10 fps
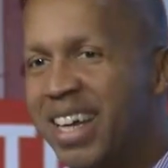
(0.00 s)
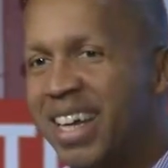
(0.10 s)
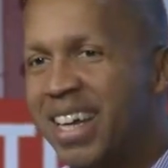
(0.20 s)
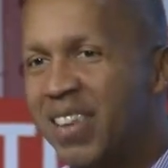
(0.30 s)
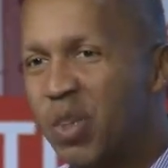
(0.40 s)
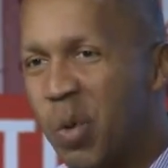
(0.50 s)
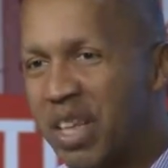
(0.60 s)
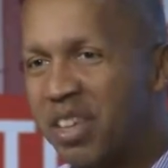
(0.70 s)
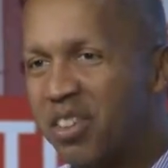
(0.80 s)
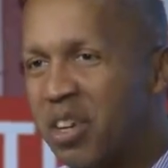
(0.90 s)
in the
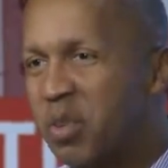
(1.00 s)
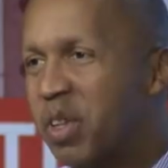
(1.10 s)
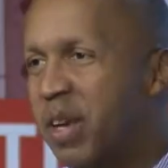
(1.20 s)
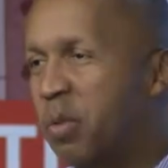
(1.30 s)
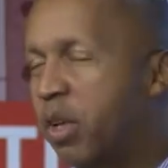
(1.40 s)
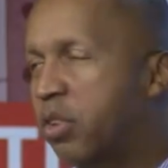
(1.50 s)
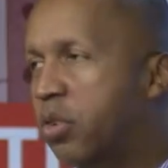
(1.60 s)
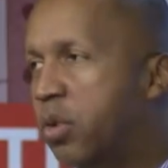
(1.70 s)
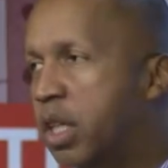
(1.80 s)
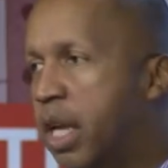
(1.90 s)
20th century. That wasn't
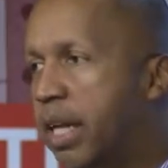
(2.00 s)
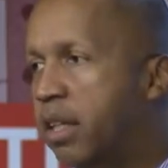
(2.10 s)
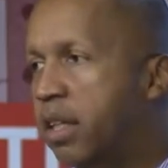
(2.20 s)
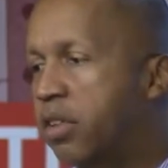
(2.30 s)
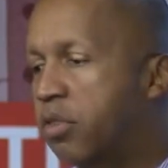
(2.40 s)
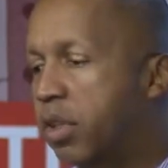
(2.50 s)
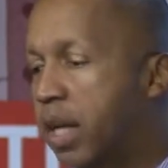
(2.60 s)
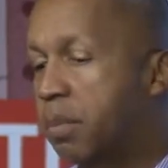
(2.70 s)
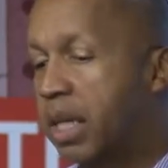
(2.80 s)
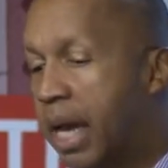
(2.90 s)
true in the 19th century.
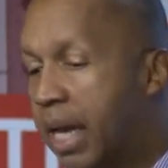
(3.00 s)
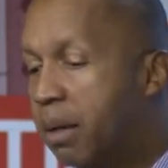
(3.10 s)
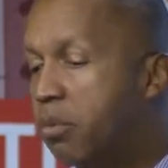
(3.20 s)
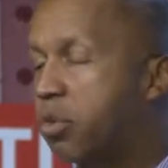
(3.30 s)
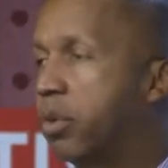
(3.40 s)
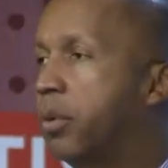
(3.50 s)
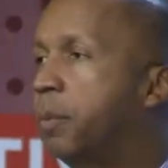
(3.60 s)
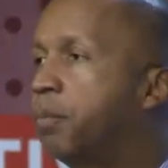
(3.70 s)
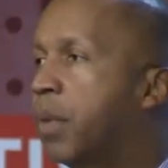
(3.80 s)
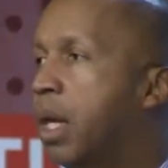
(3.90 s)
That became true
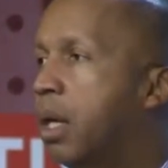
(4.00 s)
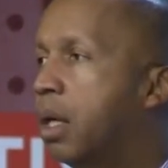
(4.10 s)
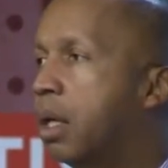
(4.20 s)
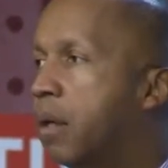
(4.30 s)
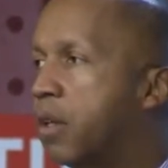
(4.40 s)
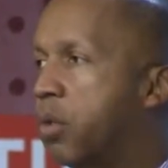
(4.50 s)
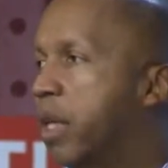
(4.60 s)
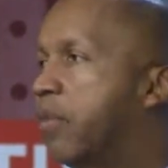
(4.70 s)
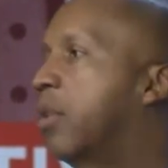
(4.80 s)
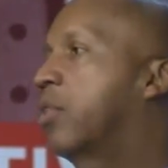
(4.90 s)
in the
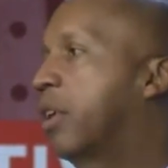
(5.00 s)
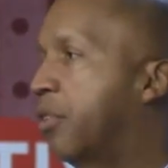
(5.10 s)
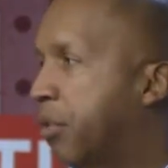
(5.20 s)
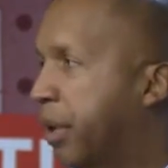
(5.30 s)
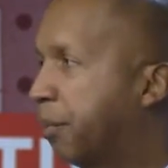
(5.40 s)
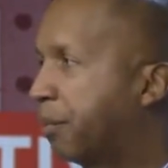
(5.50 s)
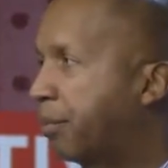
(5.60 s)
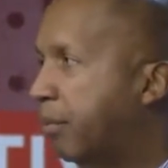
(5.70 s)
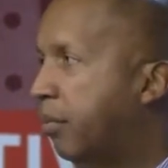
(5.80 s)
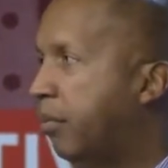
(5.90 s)
21st century.
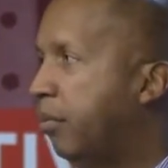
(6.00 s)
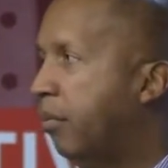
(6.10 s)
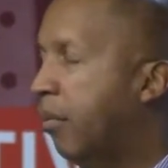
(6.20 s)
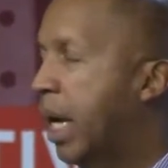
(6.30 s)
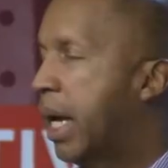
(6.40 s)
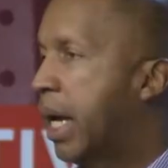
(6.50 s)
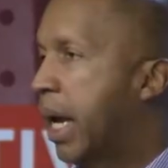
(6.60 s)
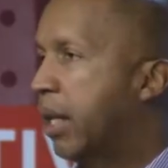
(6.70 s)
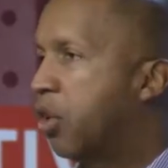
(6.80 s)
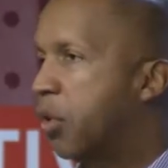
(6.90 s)

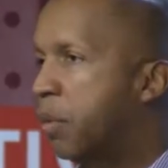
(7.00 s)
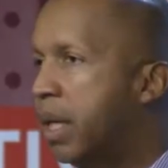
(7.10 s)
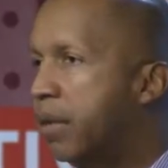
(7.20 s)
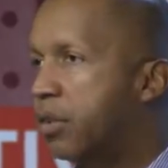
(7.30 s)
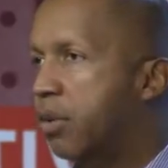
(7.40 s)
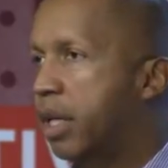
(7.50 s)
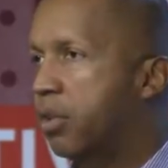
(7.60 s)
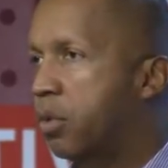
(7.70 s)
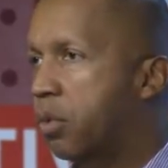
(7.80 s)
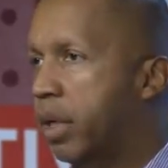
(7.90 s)
And so for me, this creates
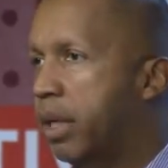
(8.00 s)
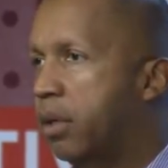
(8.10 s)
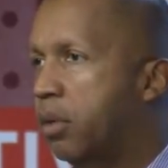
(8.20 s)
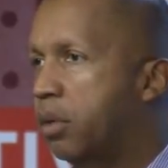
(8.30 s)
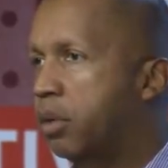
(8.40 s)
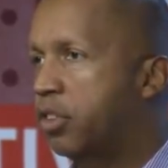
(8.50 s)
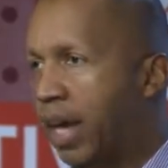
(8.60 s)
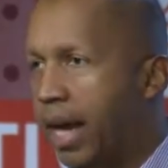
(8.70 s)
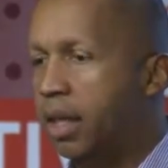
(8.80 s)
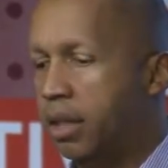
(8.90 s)
a real
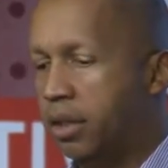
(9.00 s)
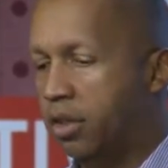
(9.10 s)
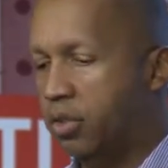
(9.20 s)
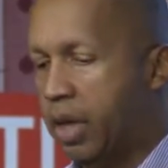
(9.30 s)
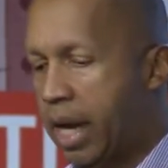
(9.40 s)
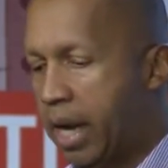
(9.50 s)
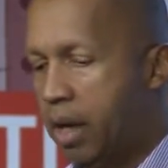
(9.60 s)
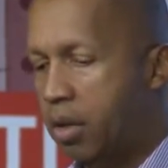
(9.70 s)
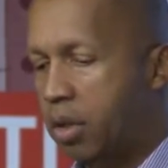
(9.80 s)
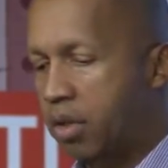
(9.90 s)
challenge for
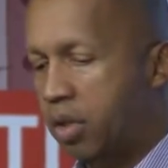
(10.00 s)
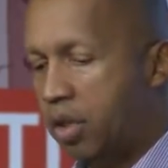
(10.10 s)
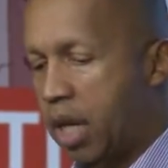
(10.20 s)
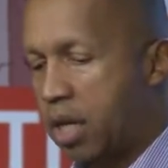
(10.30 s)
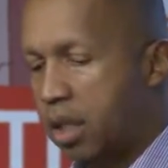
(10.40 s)
how a society